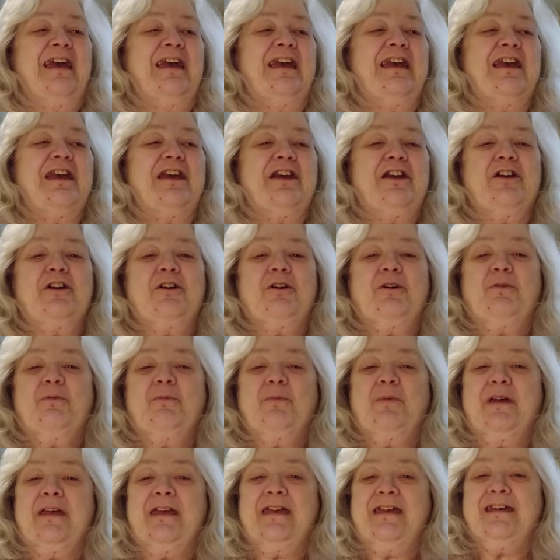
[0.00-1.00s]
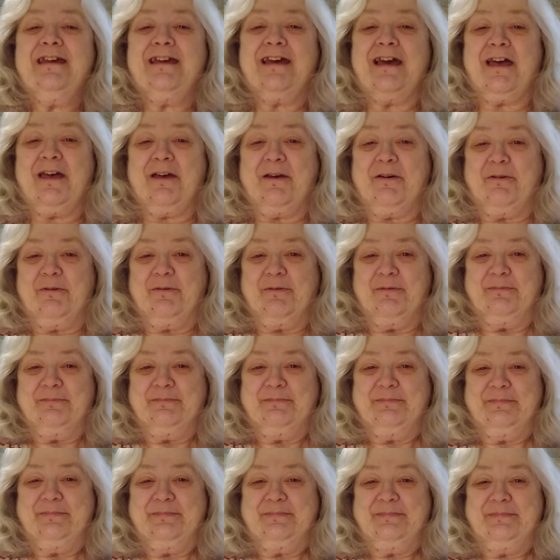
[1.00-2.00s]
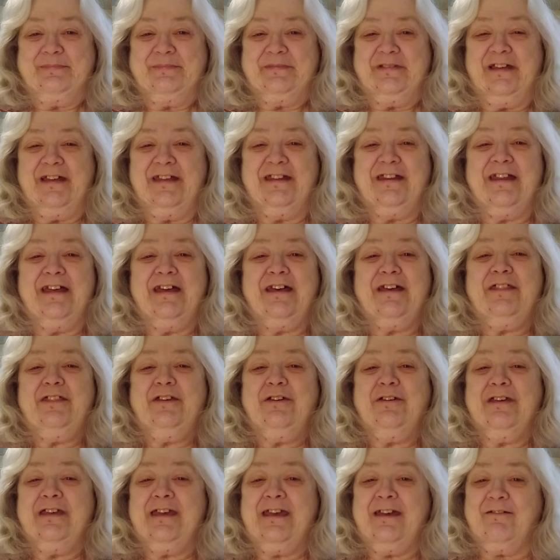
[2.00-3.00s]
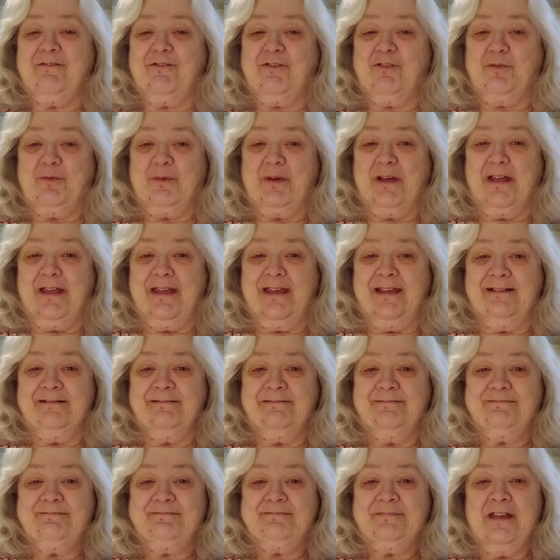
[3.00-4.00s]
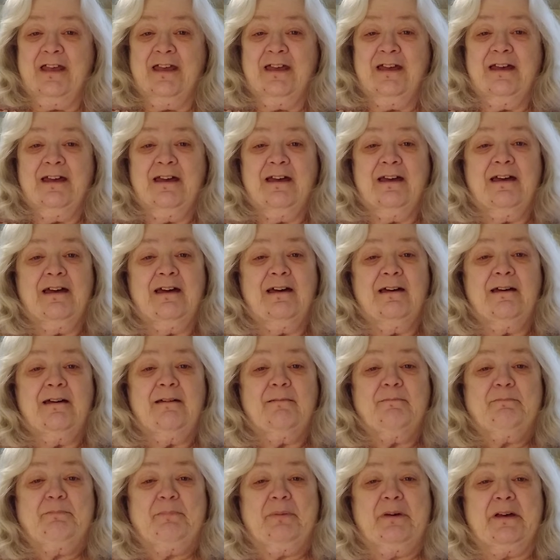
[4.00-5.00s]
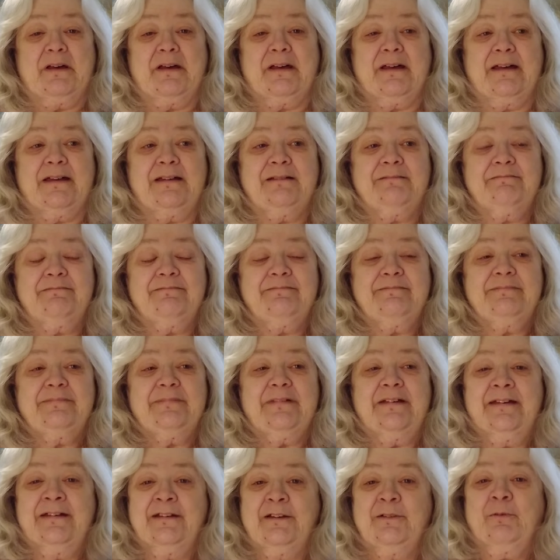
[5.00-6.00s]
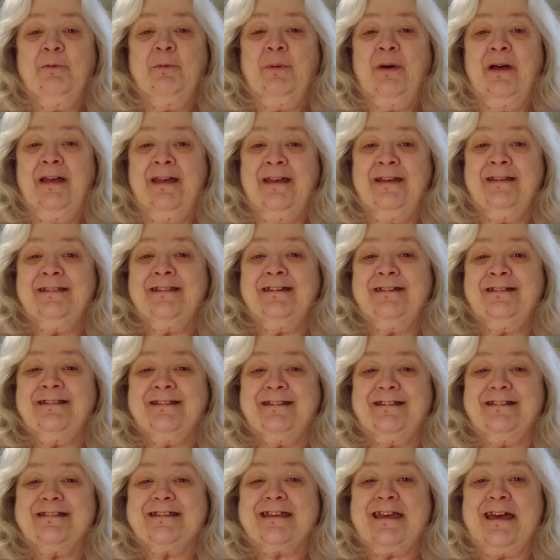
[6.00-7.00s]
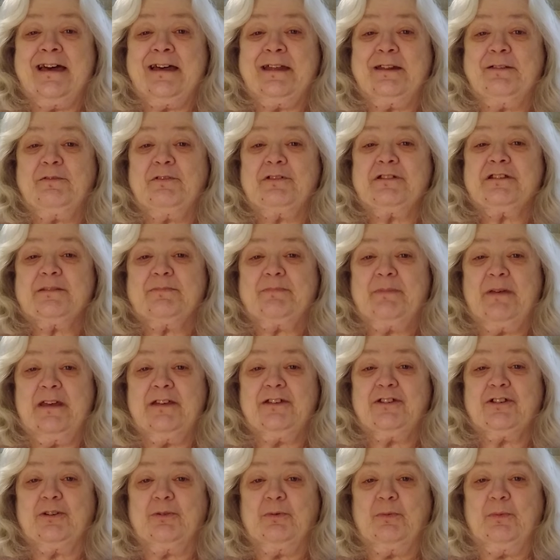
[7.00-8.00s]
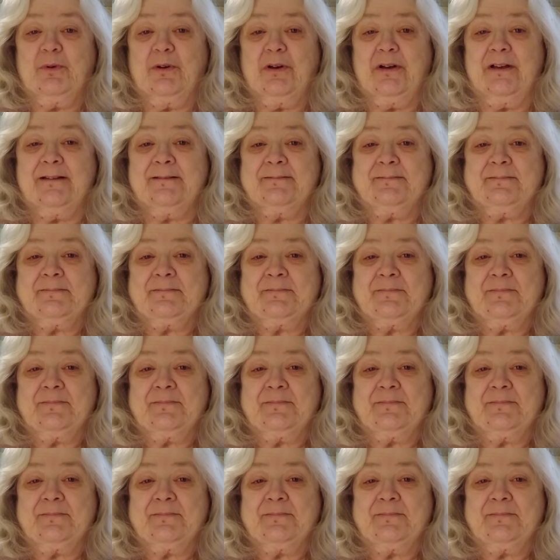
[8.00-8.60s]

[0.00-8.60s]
here we go. Another giveaway. But in a way, this is kind of a special one.